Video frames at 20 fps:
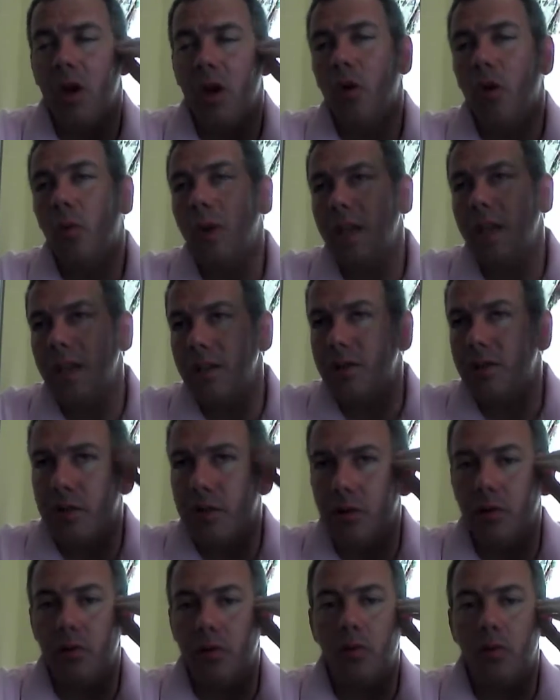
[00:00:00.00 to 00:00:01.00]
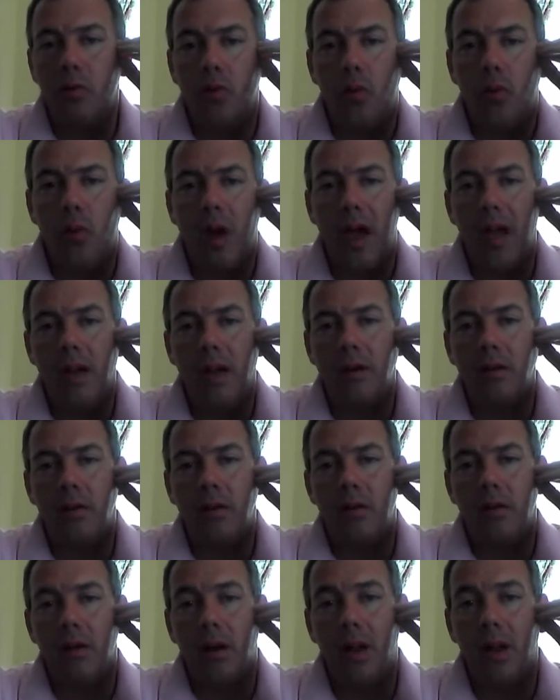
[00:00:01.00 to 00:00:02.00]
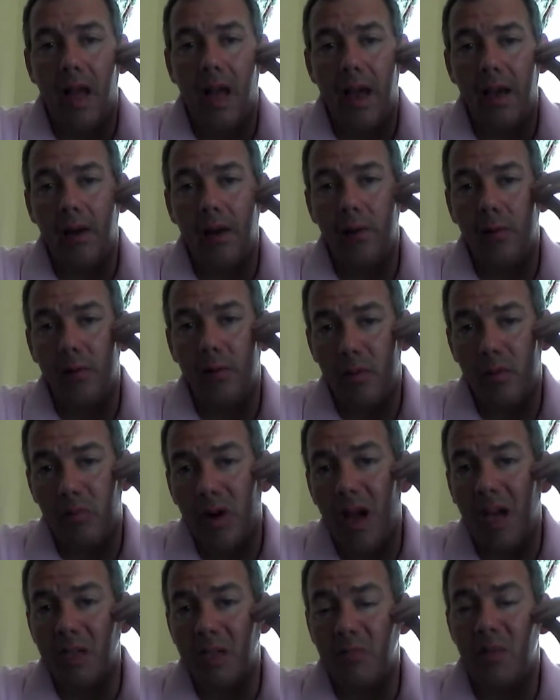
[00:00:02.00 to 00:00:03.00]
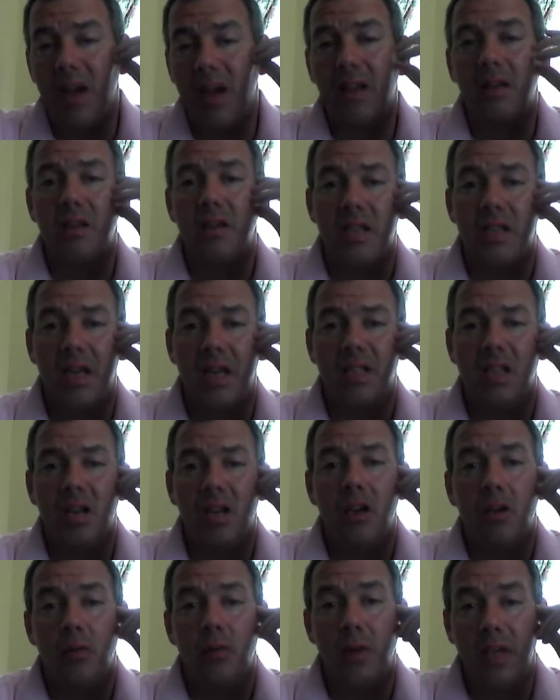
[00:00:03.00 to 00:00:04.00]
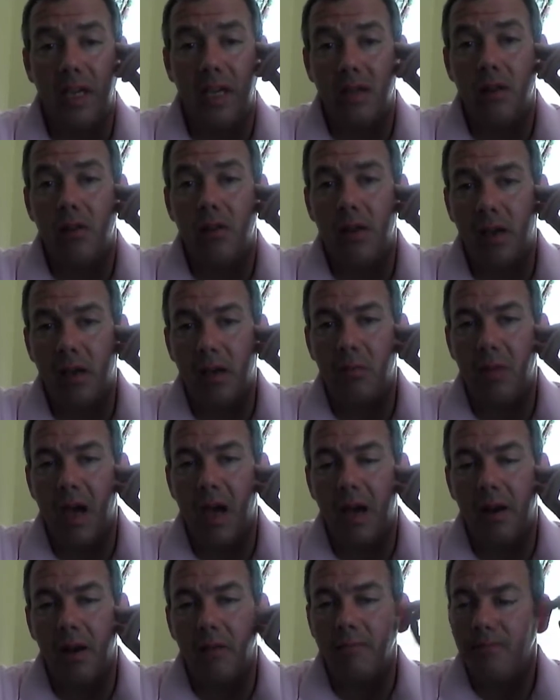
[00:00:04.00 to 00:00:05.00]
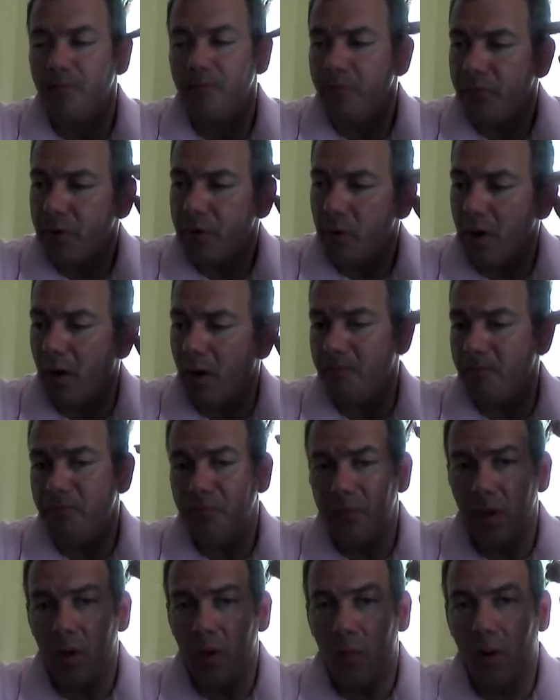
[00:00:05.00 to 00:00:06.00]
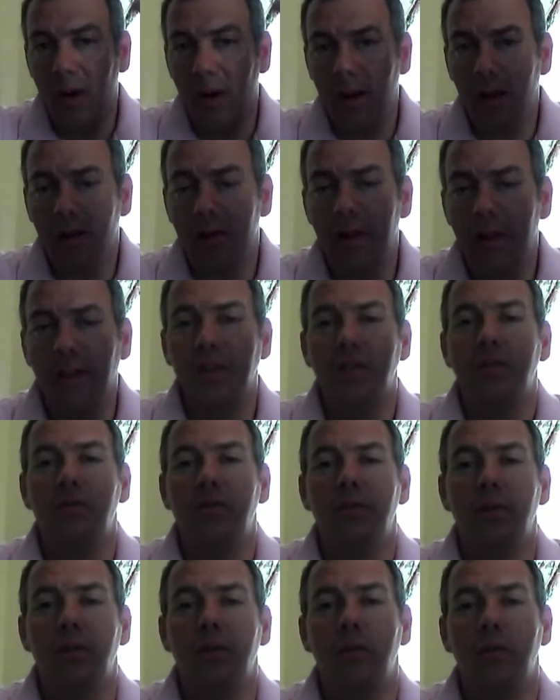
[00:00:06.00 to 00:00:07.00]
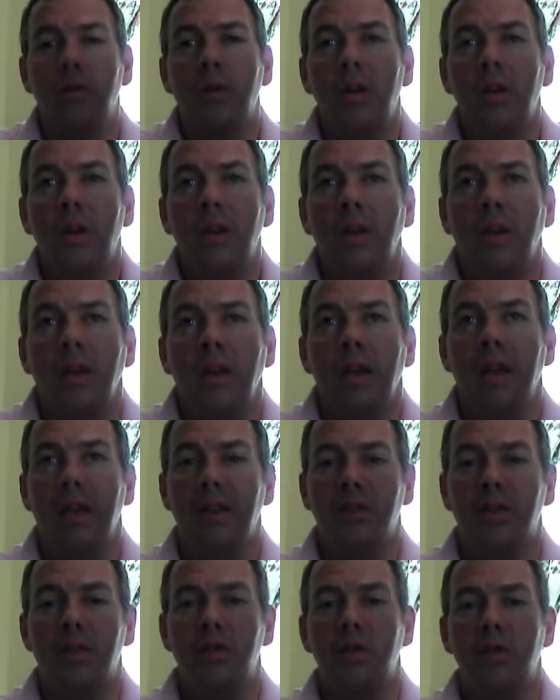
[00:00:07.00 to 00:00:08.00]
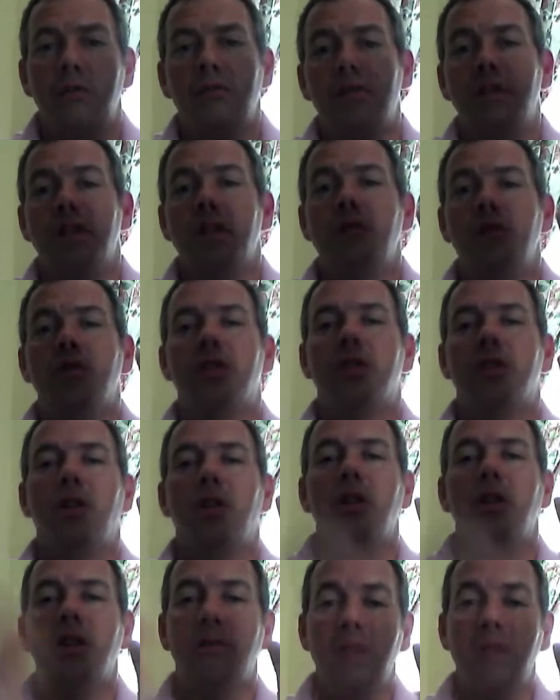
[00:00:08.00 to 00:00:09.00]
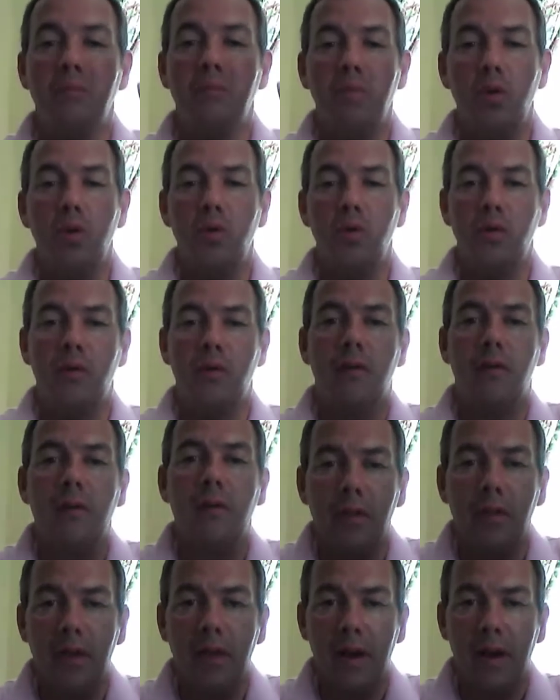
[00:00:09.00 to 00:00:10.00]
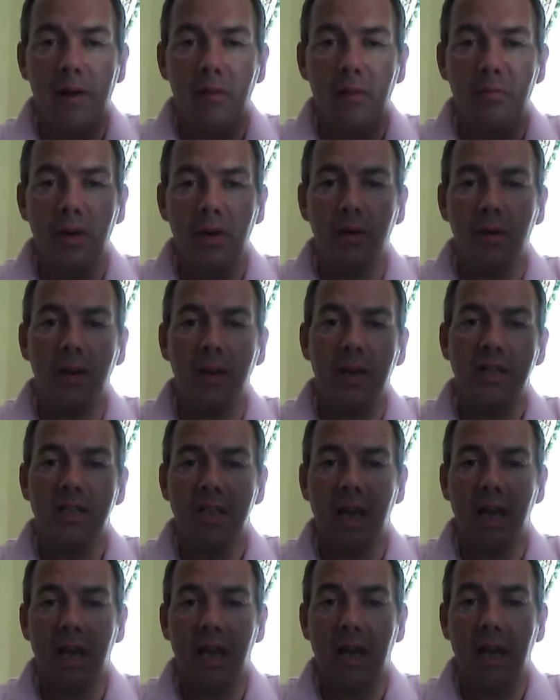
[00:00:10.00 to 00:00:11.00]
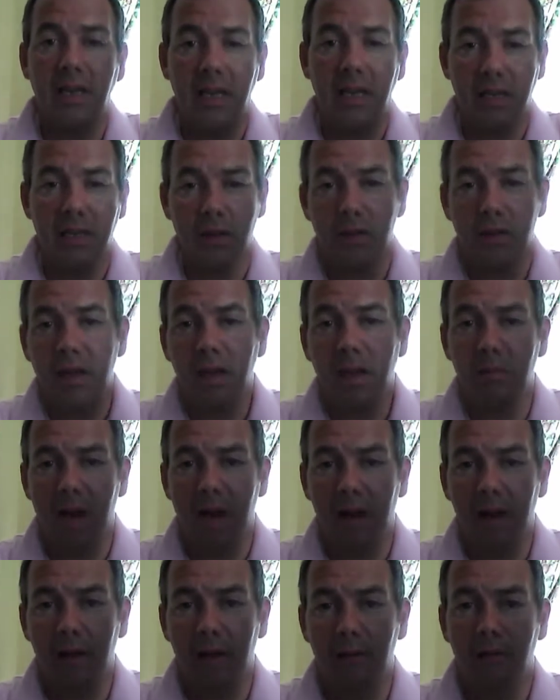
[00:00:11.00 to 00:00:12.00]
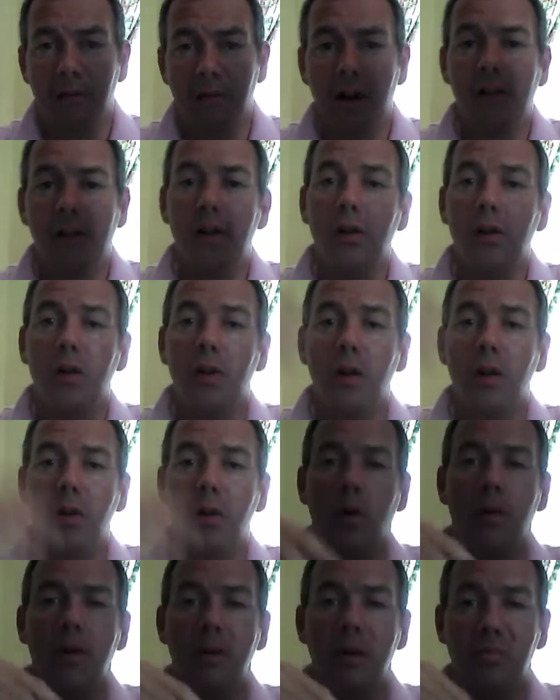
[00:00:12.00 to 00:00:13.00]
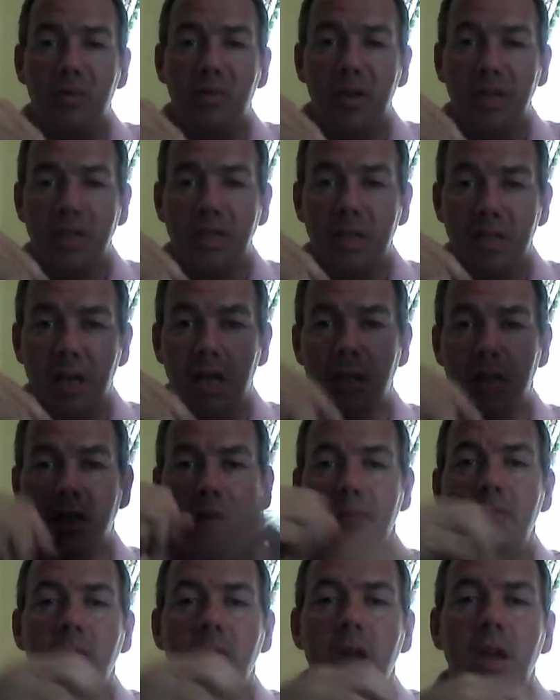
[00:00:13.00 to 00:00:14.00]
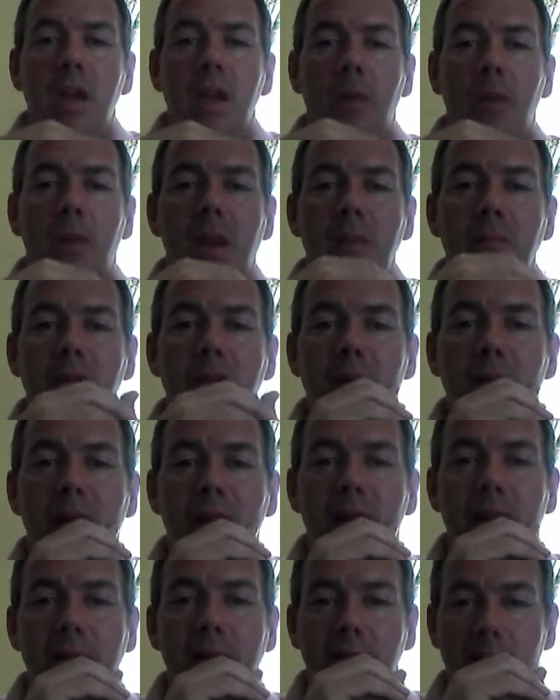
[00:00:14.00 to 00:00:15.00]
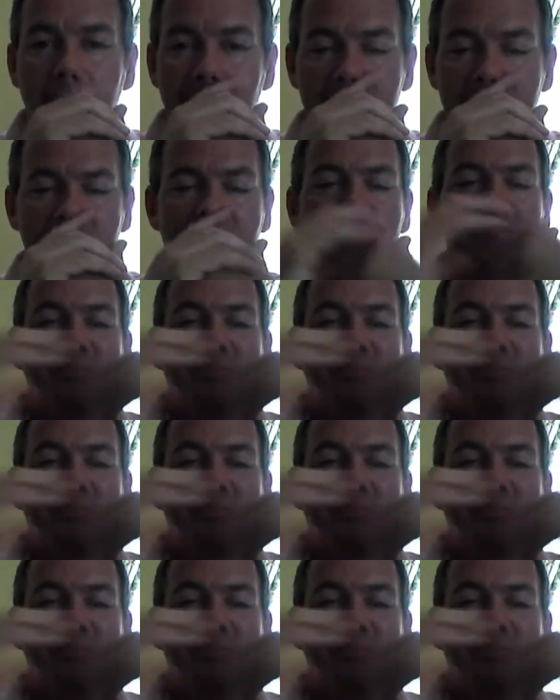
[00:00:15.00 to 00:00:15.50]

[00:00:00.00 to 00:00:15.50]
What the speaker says: what do you do when the client or the prospect says we need to think about it? Well, one of the things you do is you start to remove their ability to say I need to think about it very early on in the presentation. And what I mean by that is this.